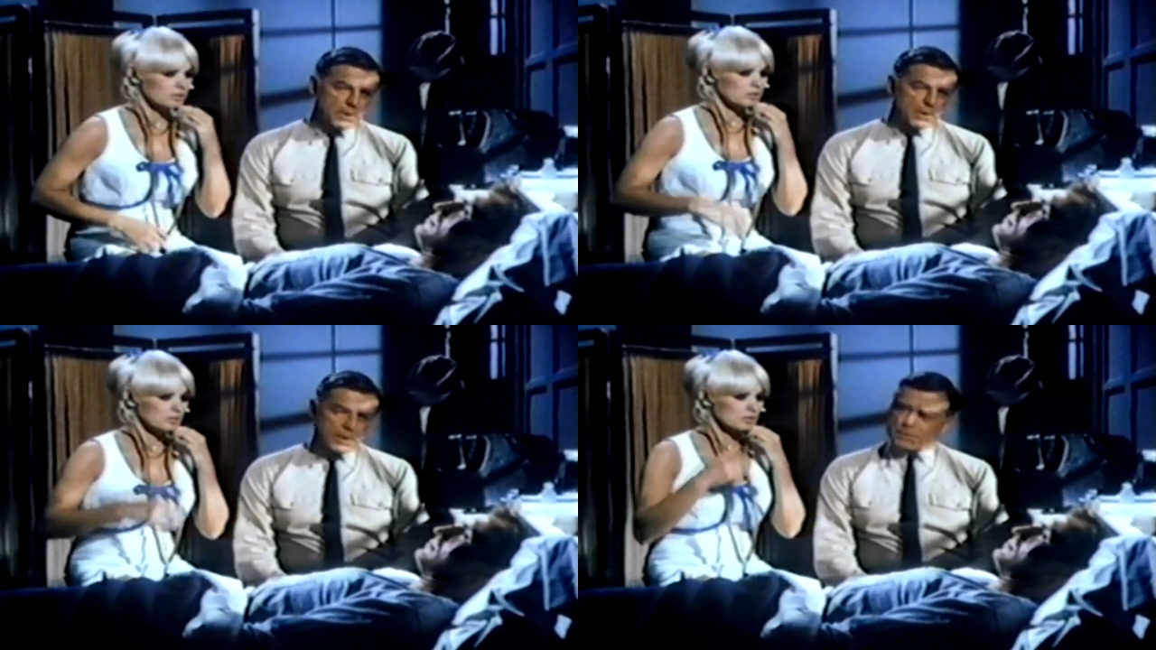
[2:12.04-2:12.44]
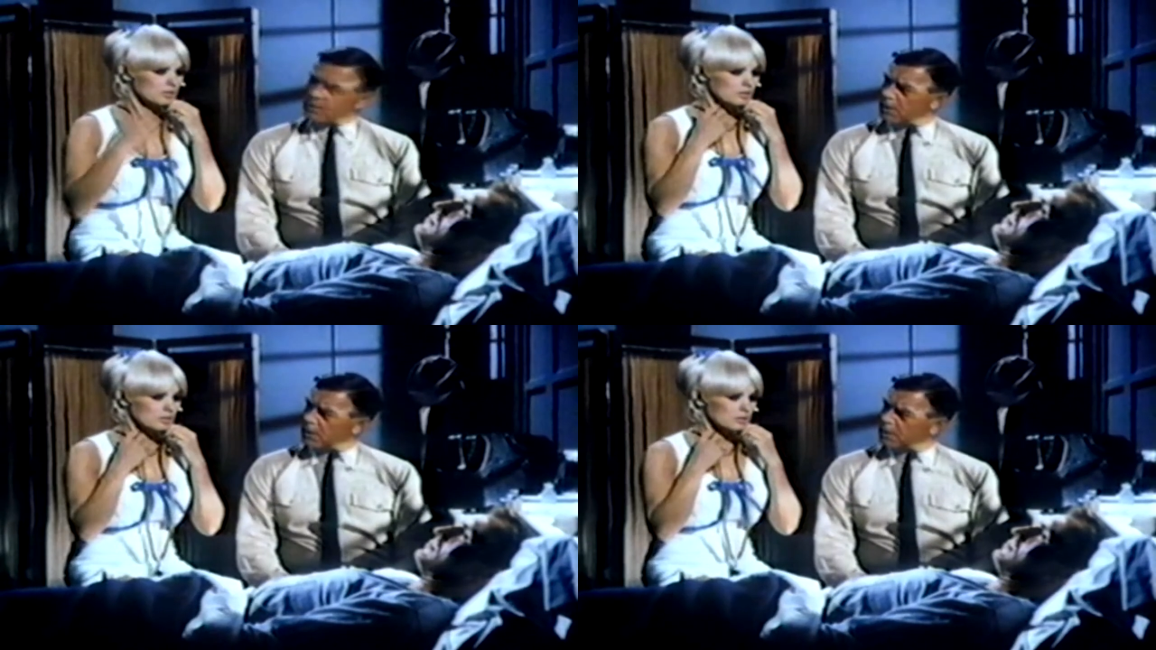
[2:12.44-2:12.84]
Speaker 1: That's
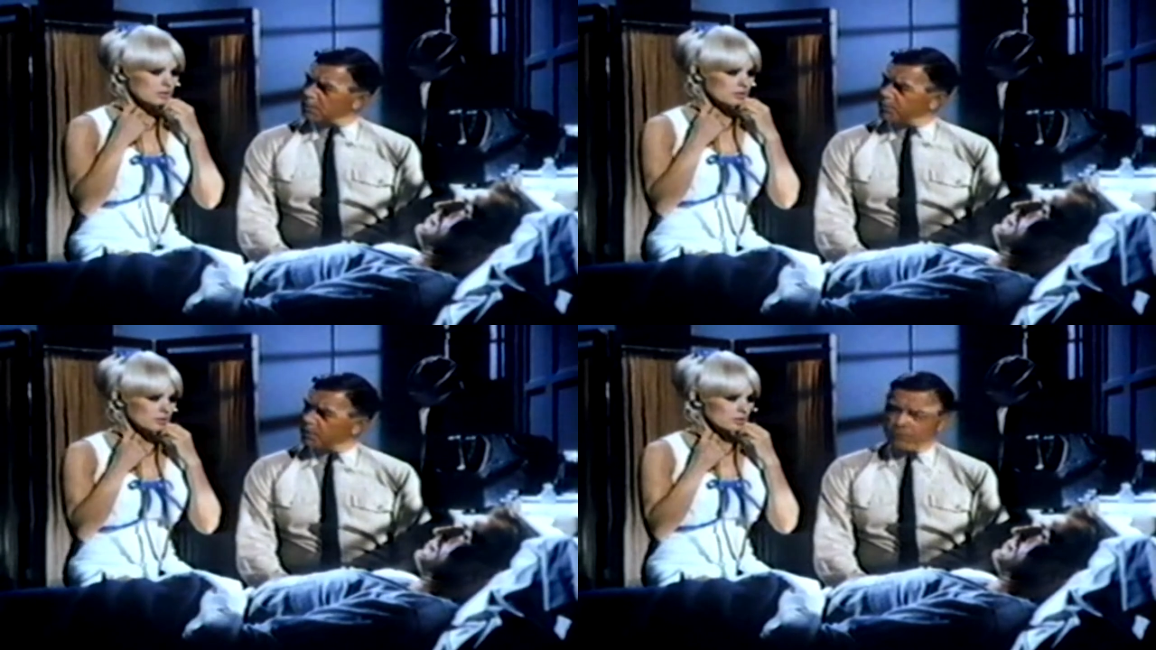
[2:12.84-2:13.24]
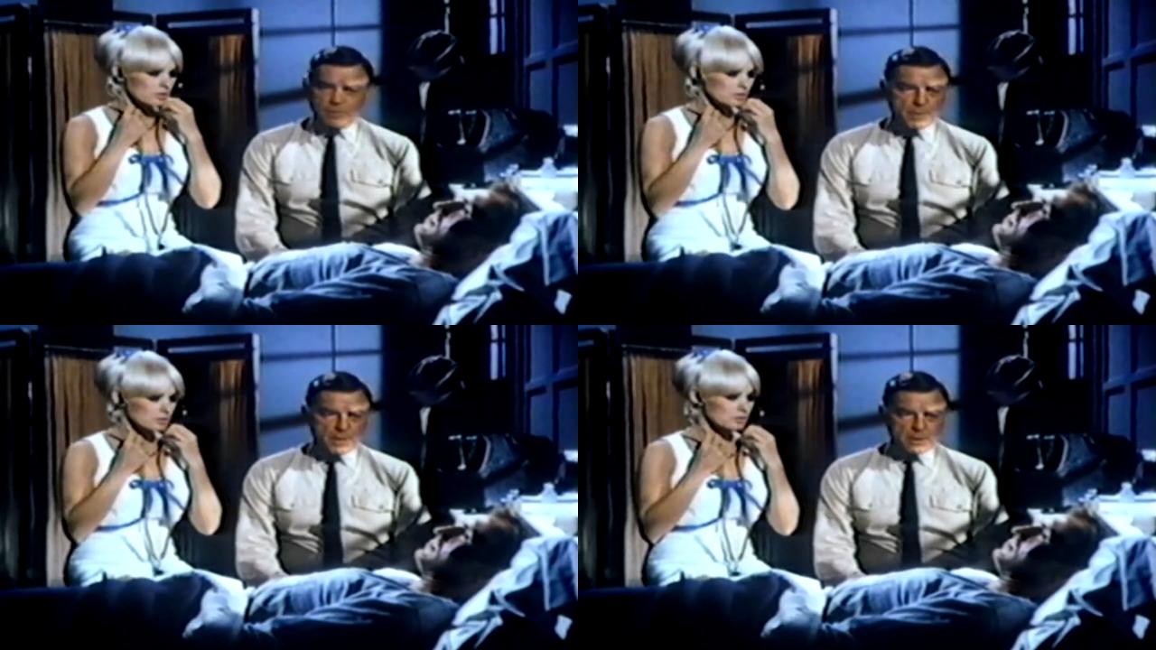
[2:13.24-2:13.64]
the heartbeat of a
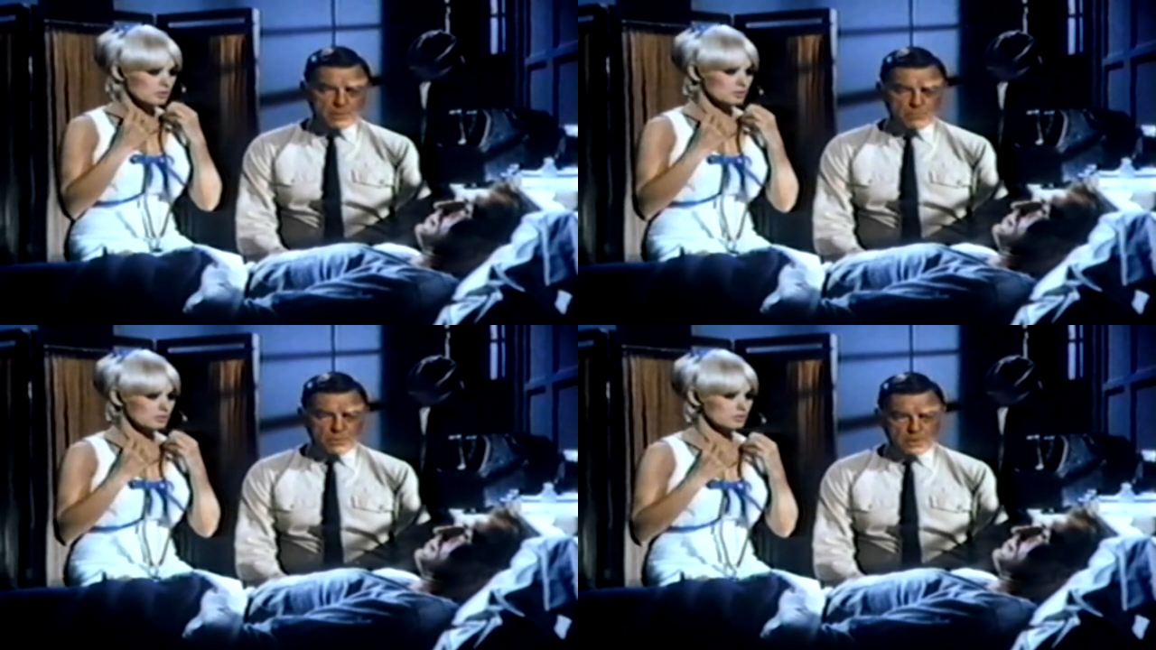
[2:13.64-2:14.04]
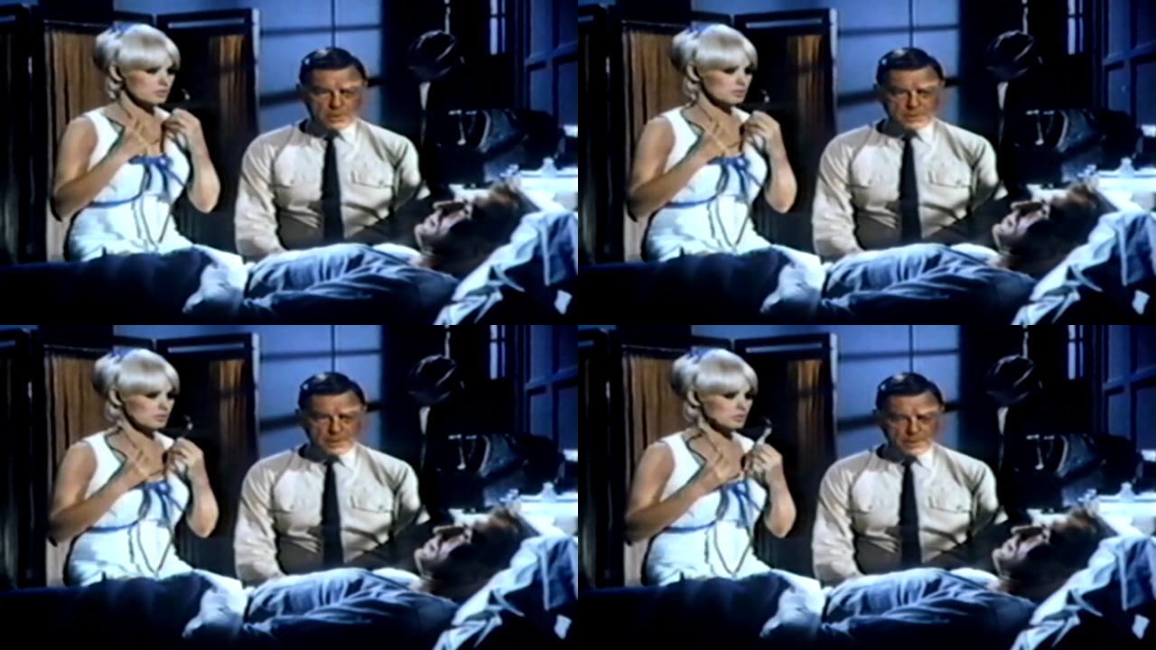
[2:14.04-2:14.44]
man in mortal
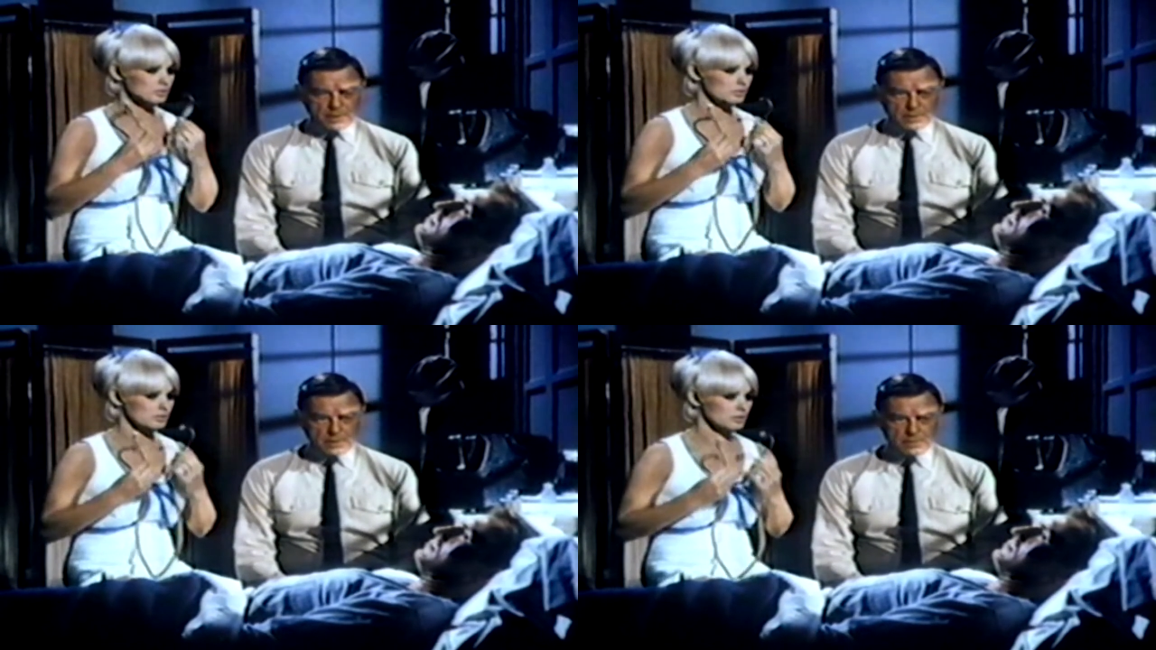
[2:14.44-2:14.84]
terror.